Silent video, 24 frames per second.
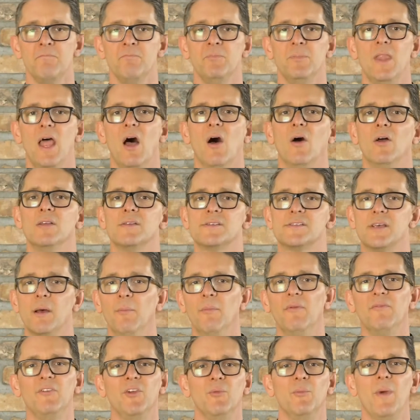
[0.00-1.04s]
Now,
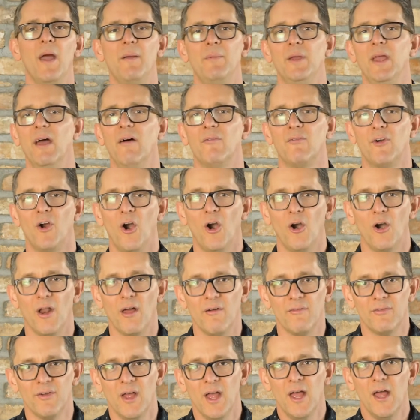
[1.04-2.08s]
some of you maybe have heard
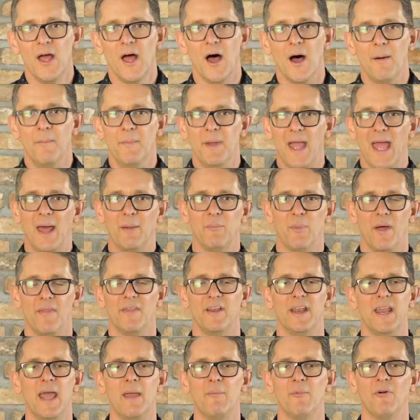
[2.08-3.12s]
of a man by
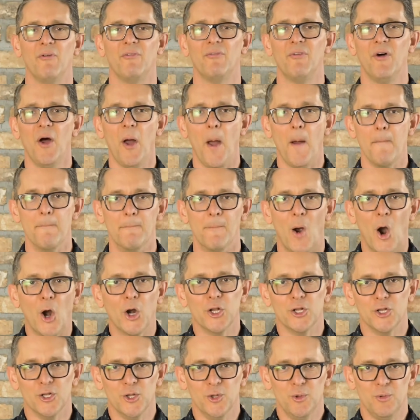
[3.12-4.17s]
the name of
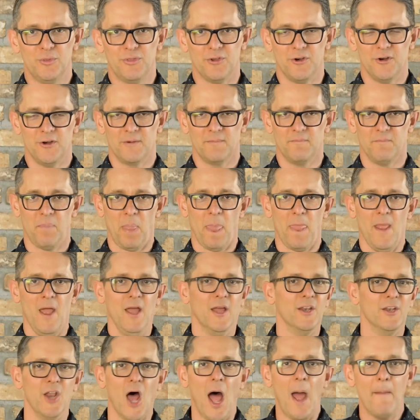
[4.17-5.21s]
Martin Luther.
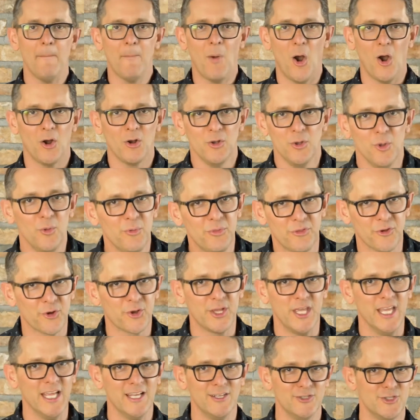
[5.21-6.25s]
Not Martin Luther
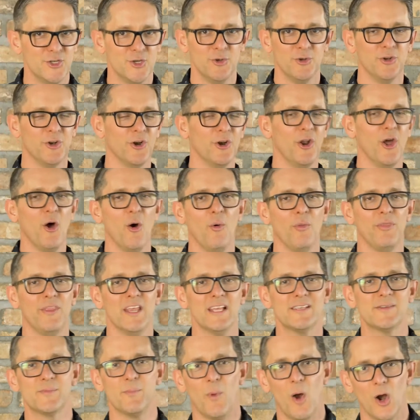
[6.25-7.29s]
King Jr. No,
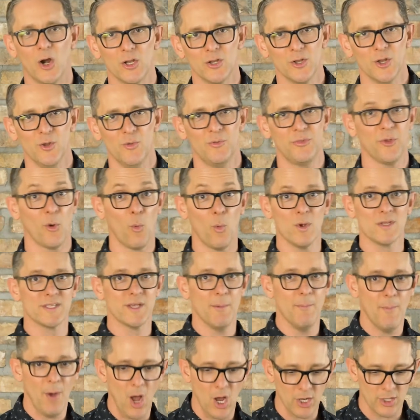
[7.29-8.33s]
this Martin Luther was
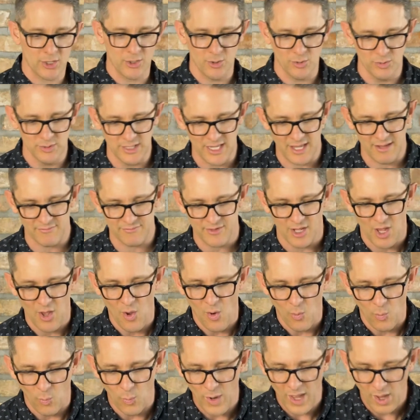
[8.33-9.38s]
a monk who lived
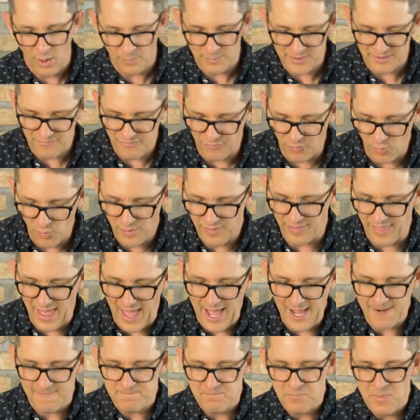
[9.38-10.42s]
well before
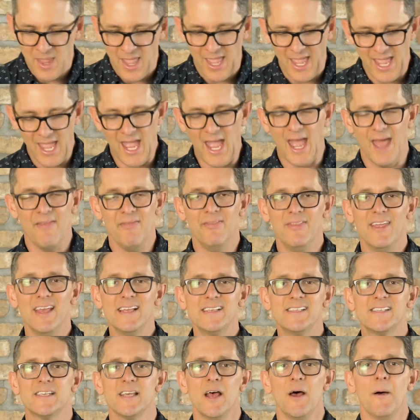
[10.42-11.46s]
that. And
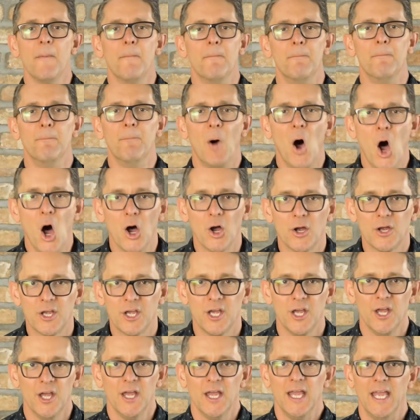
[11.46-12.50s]
this monk
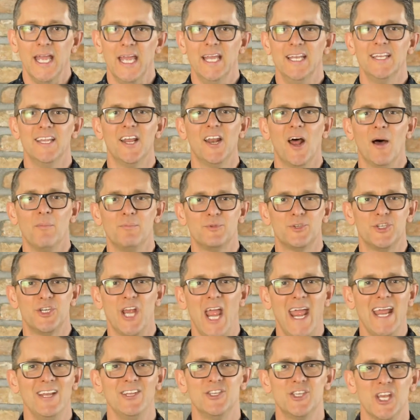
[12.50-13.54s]
ended up
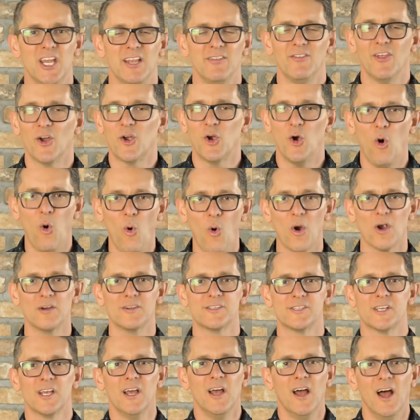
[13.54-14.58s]
changing the
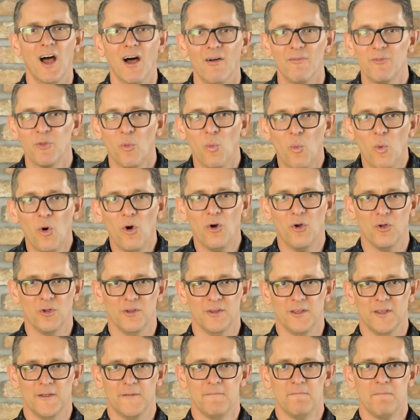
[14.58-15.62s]
course of the
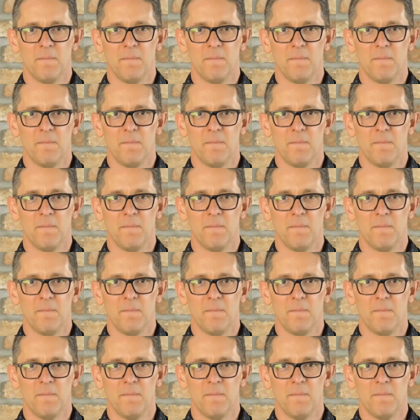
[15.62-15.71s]
world.